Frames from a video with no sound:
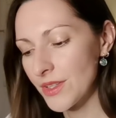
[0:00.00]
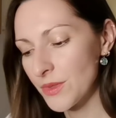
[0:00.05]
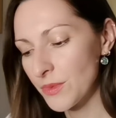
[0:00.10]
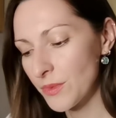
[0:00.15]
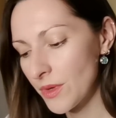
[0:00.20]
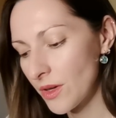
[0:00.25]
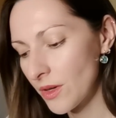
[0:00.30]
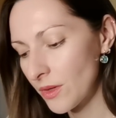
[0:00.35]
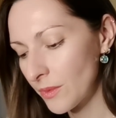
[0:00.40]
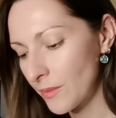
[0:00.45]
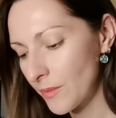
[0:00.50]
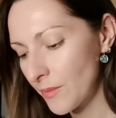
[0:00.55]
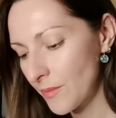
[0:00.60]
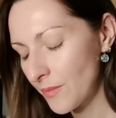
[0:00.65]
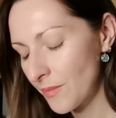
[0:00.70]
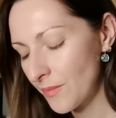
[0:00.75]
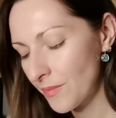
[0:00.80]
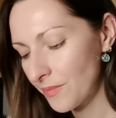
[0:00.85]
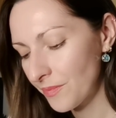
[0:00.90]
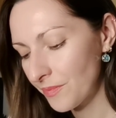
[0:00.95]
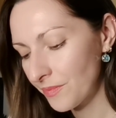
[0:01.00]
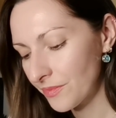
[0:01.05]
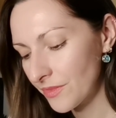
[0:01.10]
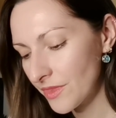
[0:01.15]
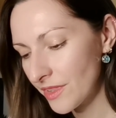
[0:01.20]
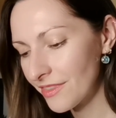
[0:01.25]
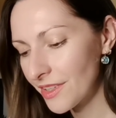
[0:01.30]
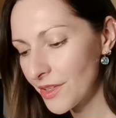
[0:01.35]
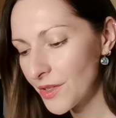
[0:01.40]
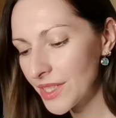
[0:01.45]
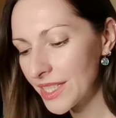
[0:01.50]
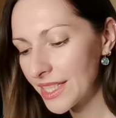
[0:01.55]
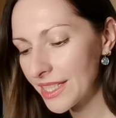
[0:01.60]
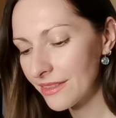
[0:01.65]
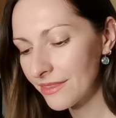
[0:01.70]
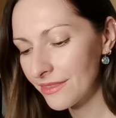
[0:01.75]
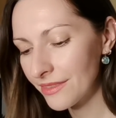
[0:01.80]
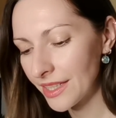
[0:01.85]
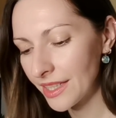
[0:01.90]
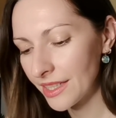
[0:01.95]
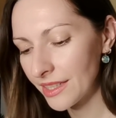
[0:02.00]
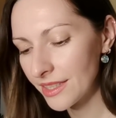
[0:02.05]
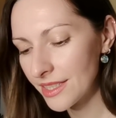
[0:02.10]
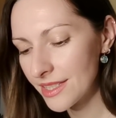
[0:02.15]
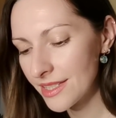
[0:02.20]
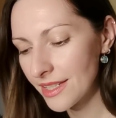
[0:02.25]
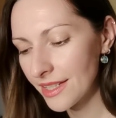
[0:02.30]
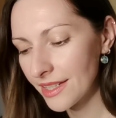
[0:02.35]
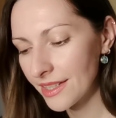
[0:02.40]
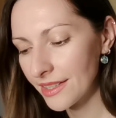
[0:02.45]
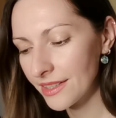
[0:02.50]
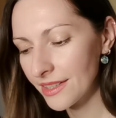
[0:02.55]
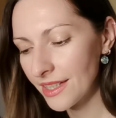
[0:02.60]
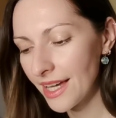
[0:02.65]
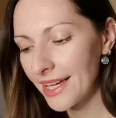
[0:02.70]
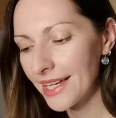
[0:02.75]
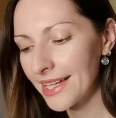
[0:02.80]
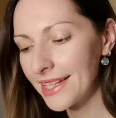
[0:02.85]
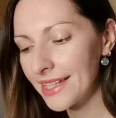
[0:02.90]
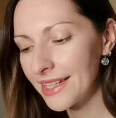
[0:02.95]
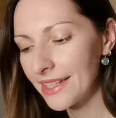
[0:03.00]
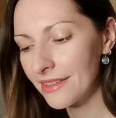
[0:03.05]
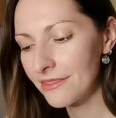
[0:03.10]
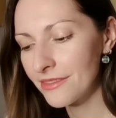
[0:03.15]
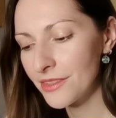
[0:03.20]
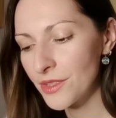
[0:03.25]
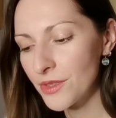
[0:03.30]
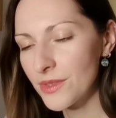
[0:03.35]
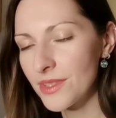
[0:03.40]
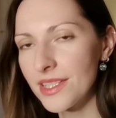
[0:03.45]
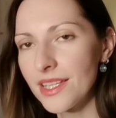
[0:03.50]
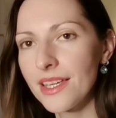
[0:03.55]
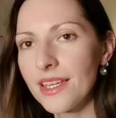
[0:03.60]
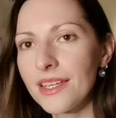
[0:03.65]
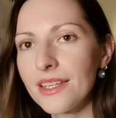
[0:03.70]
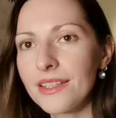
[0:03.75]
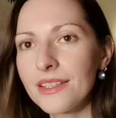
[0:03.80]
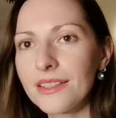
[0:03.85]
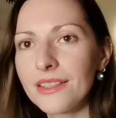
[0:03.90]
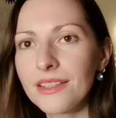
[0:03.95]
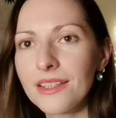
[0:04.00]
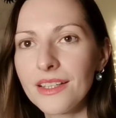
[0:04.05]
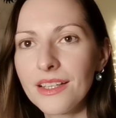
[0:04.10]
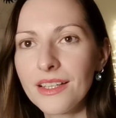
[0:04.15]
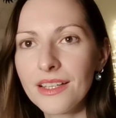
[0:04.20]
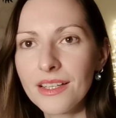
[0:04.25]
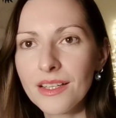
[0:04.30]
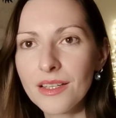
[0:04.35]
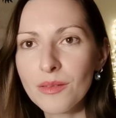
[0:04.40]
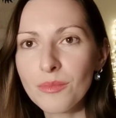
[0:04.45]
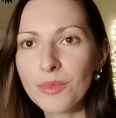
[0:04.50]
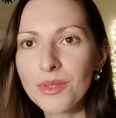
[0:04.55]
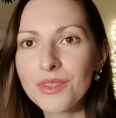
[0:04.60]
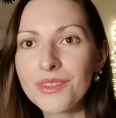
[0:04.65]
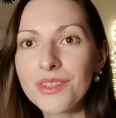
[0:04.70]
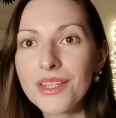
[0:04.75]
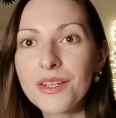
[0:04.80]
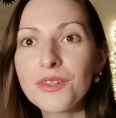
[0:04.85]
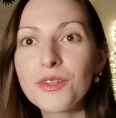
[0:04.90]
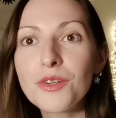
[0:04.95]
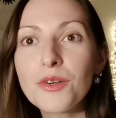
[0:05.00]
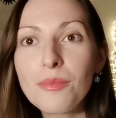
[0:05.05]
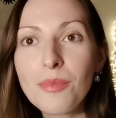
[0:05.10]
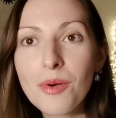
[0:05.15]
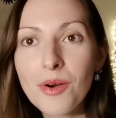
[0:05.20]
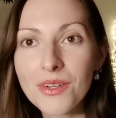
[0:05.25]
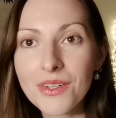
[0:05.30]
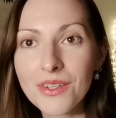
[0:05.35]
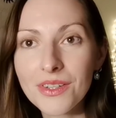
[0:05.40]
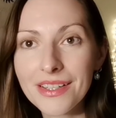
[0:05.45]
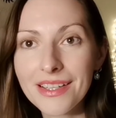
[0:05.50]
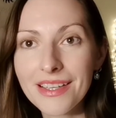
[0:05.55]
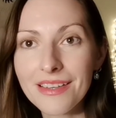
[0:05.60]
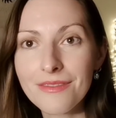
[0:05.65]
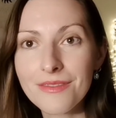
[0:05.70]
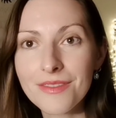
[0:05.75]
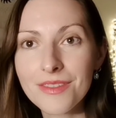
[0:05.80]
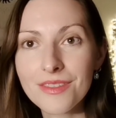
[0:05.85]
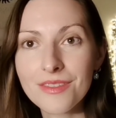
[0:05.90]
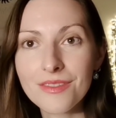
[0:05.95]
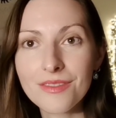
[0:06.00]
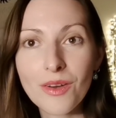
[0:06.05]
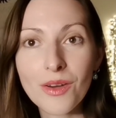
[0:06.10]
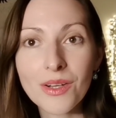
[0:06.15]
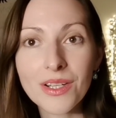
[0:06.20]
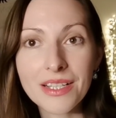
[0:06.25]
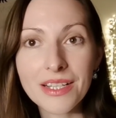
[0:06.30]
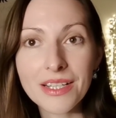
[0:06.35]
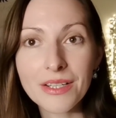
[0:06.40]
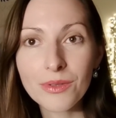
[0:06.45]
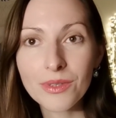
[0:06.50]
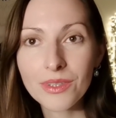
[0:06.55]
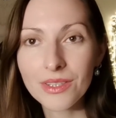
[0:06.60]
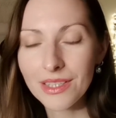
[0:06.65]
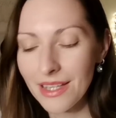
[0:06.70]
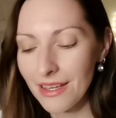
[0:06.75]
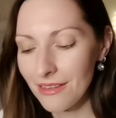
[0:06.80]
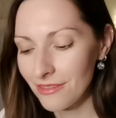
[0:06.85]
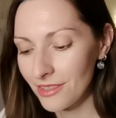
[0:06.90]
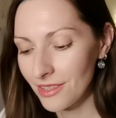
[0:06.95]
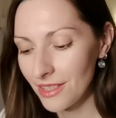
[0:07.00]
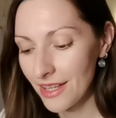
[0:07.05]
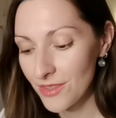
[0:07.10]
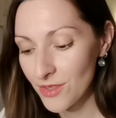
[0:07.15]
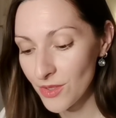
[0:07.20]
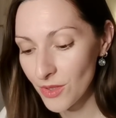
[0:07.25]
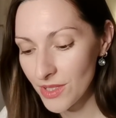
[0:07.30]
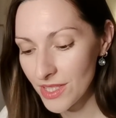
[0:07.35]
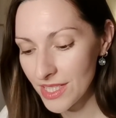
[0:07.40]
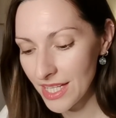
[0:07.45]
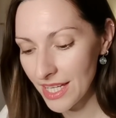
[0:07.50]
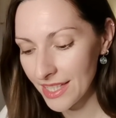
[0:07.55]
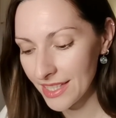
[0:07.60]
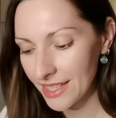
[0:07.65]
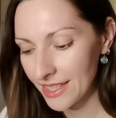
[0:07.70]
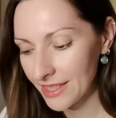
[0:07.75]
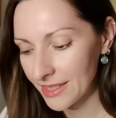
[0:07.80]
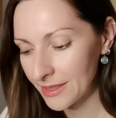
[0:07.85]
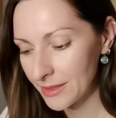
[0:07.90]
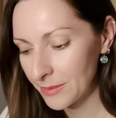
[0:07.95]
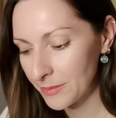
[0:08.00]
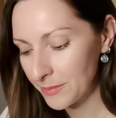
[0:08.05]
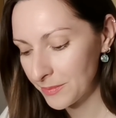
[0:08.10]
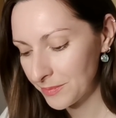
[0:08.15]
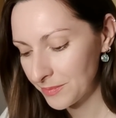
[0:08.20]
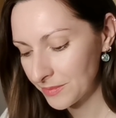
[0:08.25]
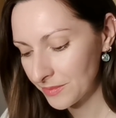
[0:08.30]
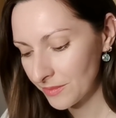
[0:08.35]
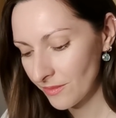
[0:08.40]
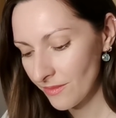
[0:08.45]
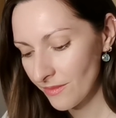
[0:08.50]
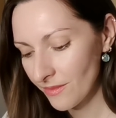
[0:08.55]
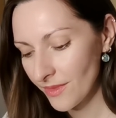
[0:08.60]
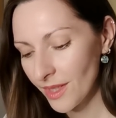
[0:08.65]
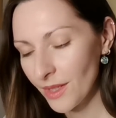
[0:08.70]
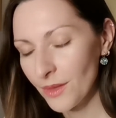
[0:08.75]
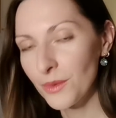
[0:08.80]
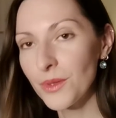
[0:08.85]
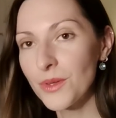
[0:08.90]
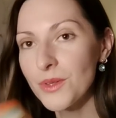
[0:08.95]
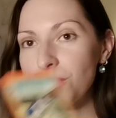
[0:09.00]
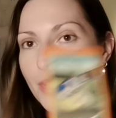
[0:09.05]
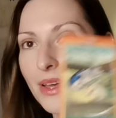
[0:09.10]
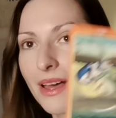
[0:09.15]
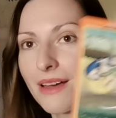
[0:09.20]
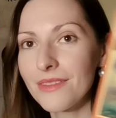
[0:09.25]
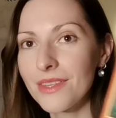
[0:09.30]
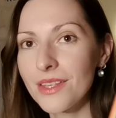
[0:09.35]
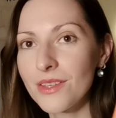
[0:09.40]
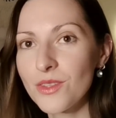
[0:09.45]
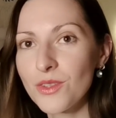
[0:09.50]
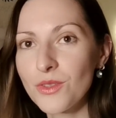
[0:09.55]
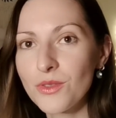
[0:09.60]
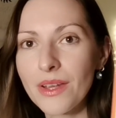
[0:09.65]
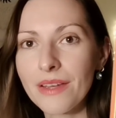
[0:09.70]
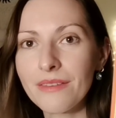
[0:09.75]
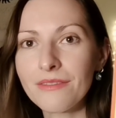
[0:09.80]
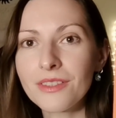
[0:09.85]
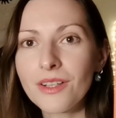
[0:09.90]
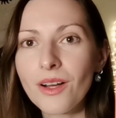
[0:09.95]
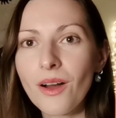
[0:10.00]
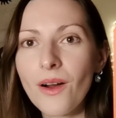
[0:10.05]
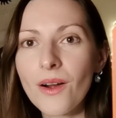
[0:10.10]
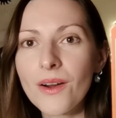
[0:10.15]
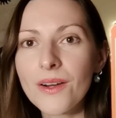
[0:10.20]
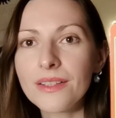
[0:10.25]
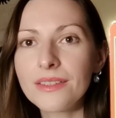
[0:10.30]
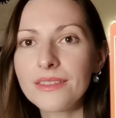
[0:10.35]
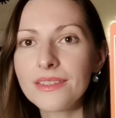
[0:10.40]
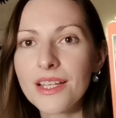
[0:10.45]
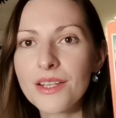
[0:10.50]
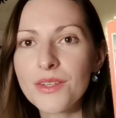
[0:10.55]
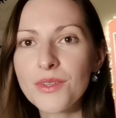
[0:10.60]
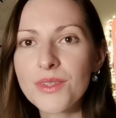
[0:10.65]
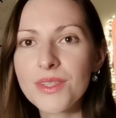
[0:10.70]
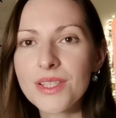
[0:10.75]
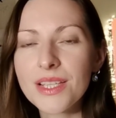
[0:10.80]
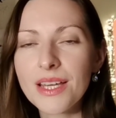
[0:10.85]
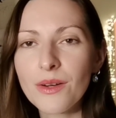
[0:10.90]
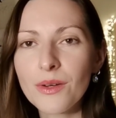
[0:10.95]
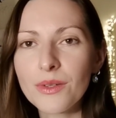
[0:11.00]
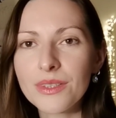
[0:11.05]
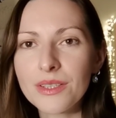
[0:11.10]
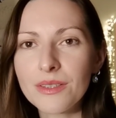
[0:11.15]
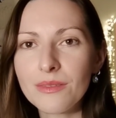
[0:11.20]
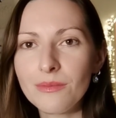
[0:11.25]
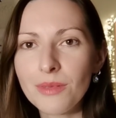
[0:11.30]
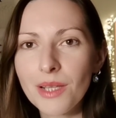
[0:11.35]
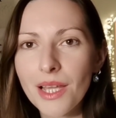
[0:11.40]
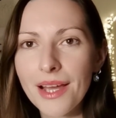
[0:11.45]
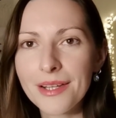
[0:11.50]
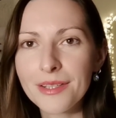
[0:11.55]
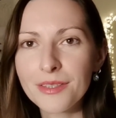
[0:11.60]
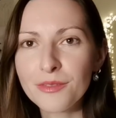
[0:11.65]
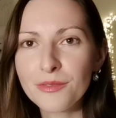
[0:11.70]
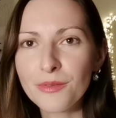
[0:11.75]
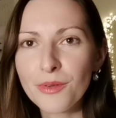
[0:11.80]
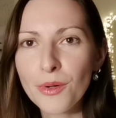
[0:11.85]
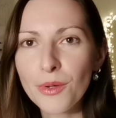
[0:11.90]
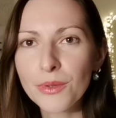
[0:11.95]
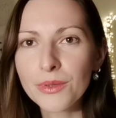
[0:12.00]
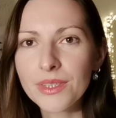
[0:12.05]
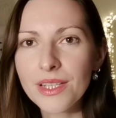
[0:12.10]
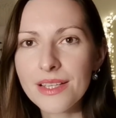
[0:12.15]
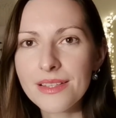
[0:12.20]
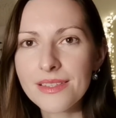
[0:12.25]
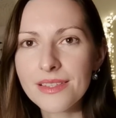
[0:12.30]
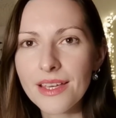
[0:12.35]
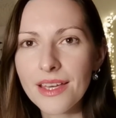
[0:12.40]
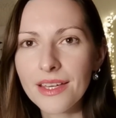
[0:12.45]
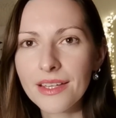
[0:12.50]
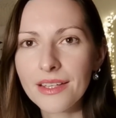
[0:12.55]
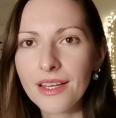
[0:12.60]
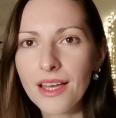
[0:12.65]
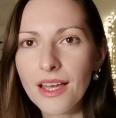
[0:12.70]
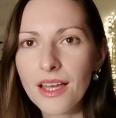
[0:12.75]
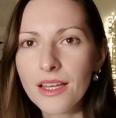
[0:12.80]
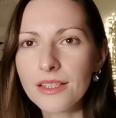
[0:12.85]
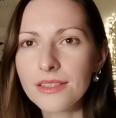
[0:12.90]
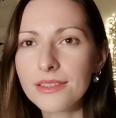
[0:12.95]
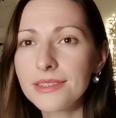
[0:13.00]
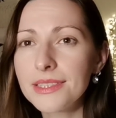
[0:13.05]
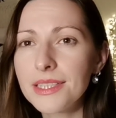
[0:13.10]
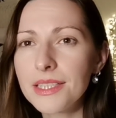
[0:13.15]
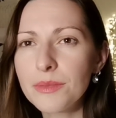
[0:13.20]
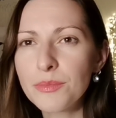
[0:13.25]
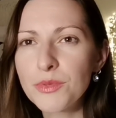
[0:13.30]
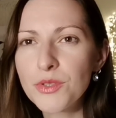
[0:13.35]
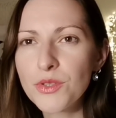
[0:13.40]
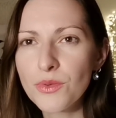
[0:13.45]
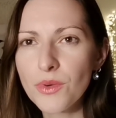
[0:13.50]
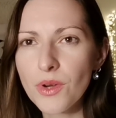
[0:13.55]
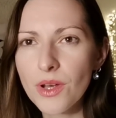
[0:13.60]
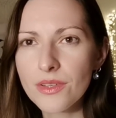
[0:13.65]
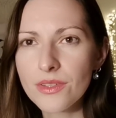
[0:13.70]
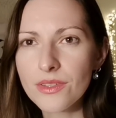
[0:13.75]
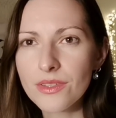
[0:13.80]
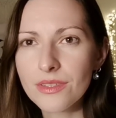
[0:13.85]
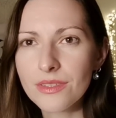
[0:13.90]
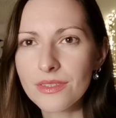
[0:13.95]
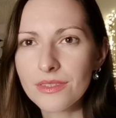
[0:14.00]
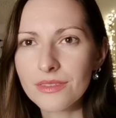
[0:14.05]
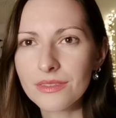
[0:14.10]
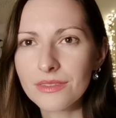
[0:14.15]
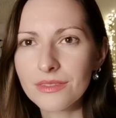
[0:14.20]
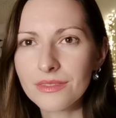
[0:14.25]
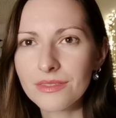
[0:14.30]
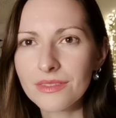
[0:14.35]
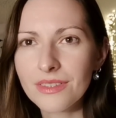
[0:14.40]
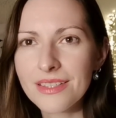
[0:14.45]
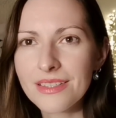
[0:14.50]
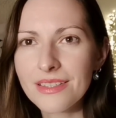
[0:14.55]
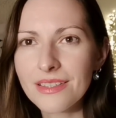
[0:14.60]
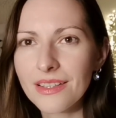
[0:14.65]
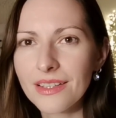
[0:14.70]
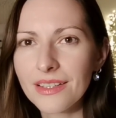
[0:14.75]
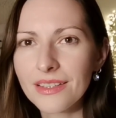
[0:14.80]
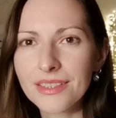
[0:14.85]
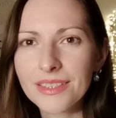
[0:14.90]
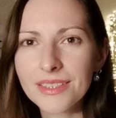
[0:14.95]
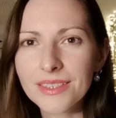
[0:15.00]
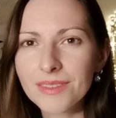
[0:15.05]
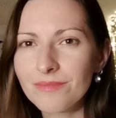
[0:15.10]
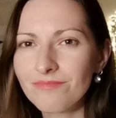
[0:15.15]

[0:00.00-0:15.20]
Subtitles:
as well. Very giving. It's like I give, you take, but then your partner gives on an equal level as you're taking. We also have the Strength card, and you see how they're blindfold. It's like deep trust. It's like